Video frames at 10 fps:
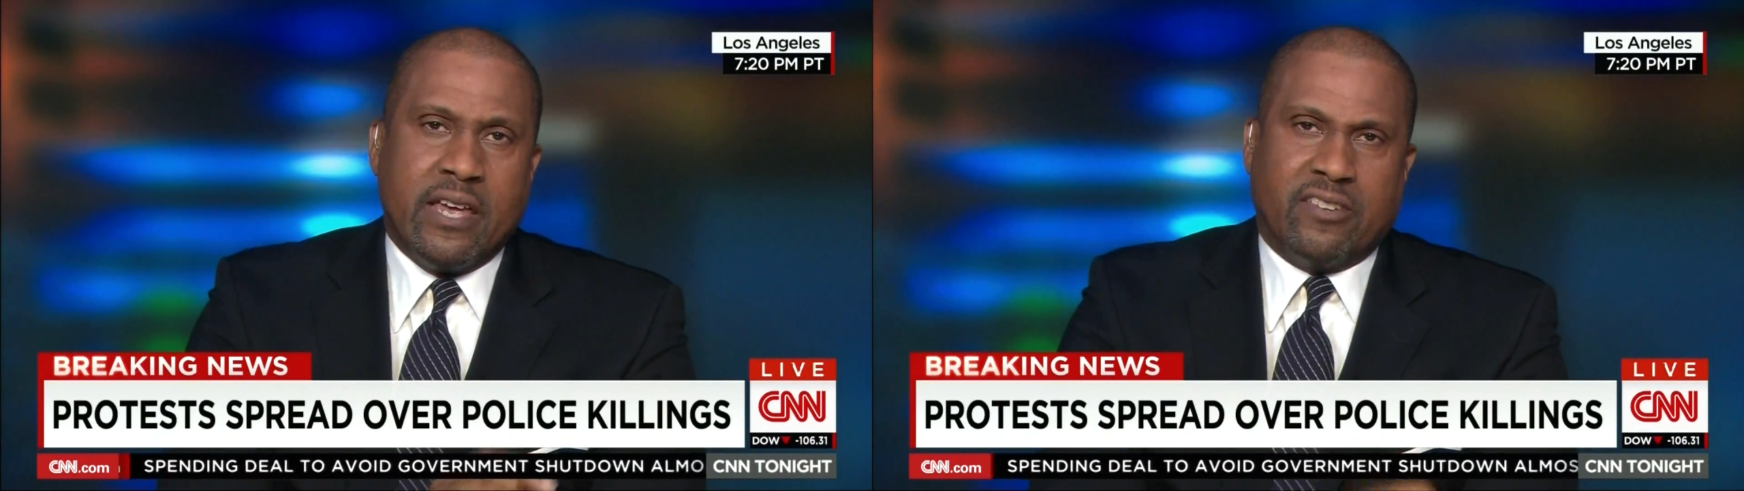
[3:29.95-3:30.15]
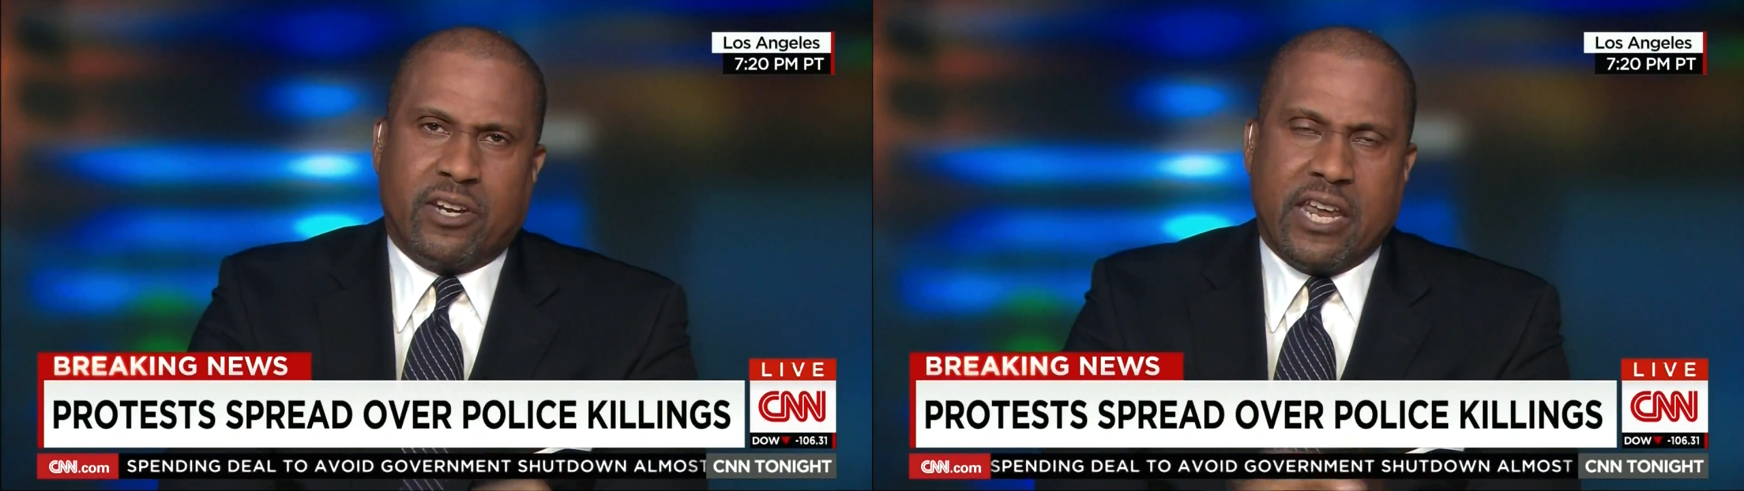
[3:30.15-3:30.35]

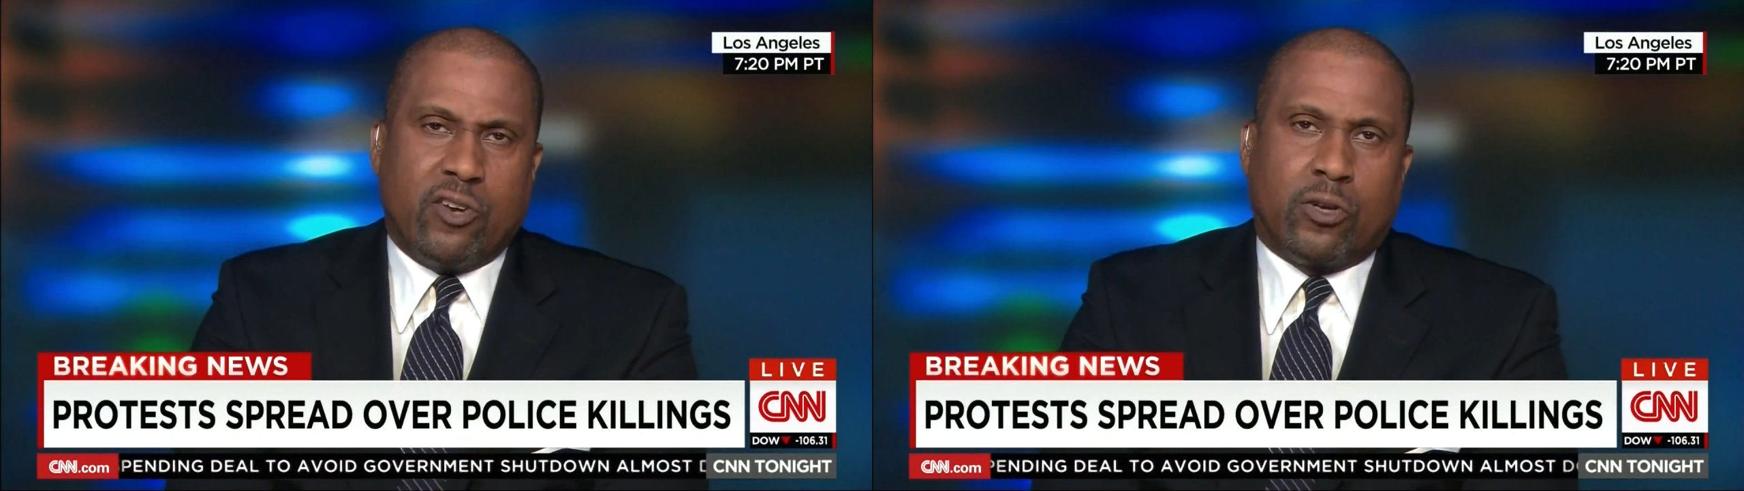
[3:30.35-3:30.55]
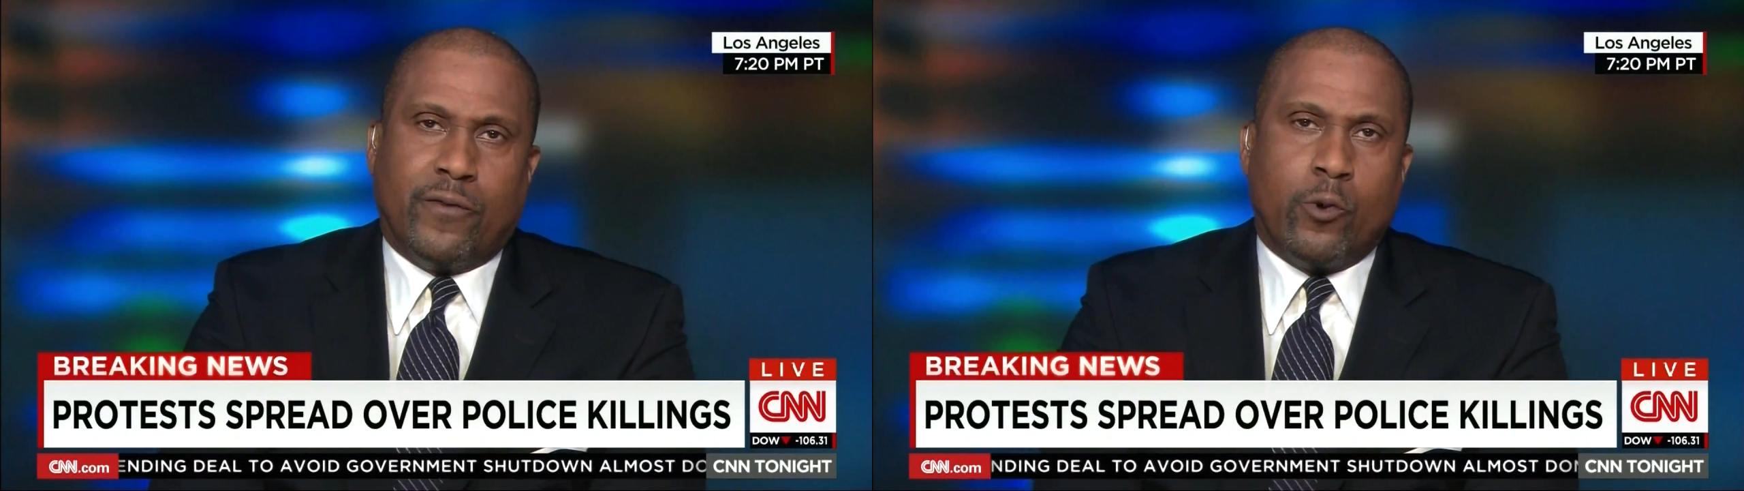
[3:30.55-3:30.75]
is an
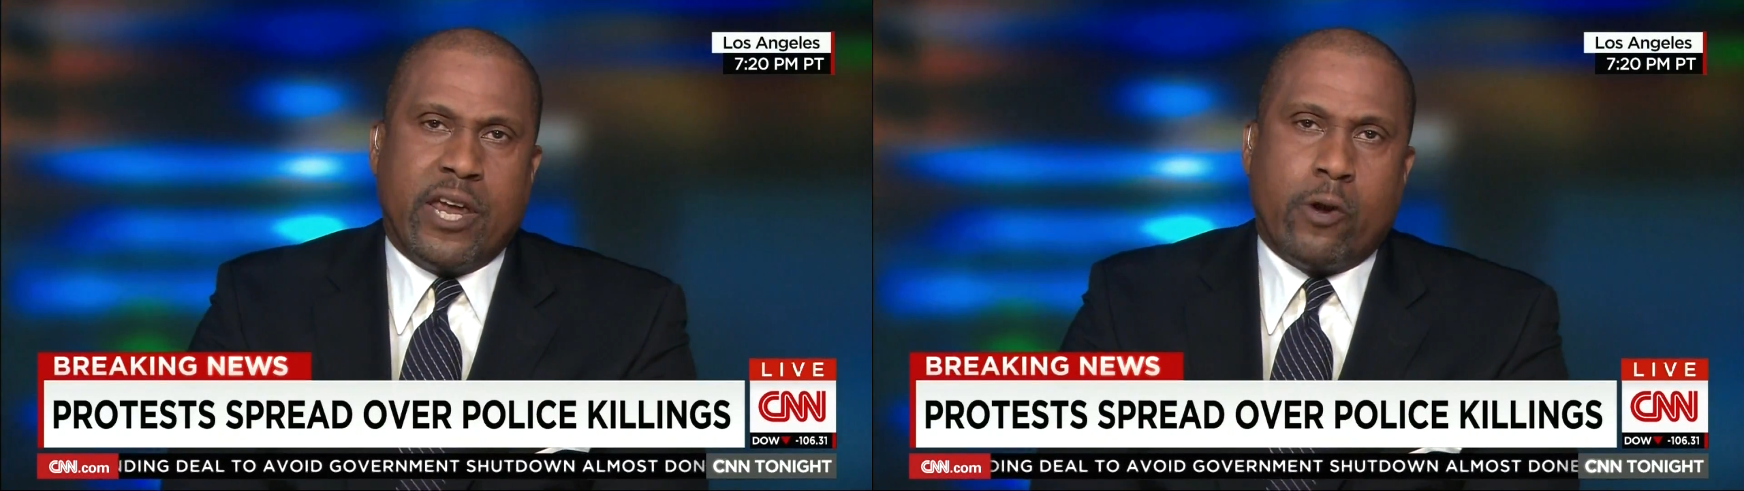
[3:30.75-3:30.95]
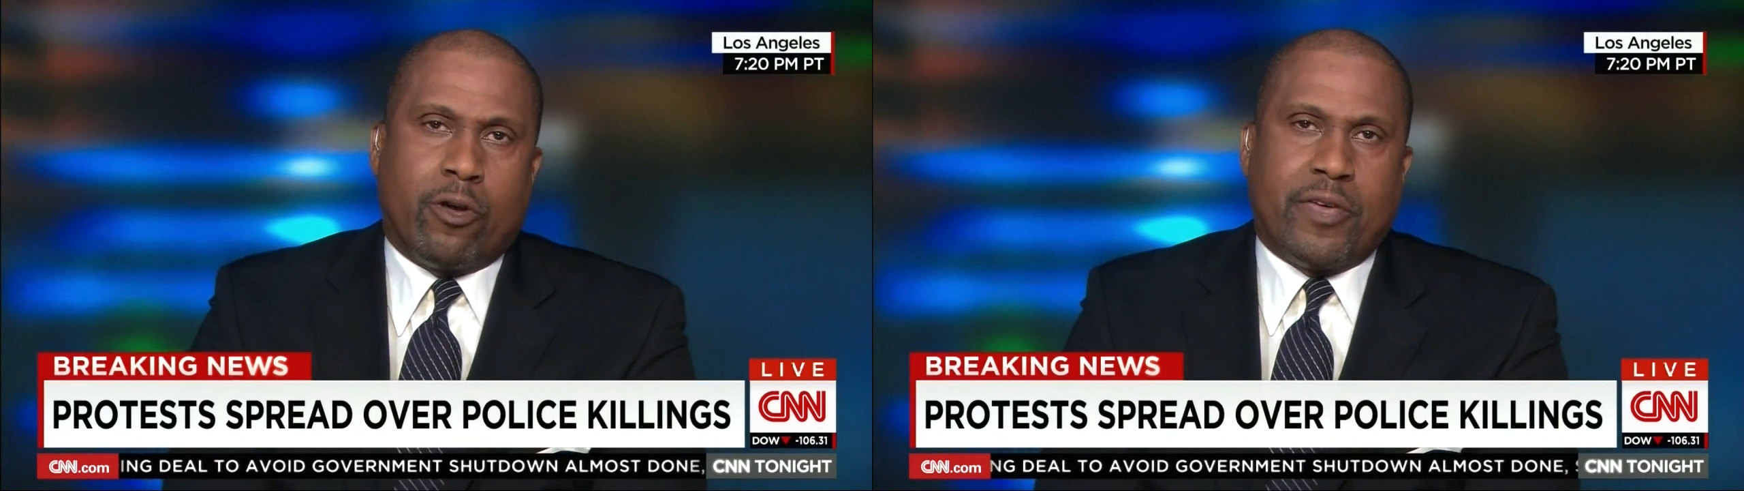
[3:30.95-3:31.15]
interview here or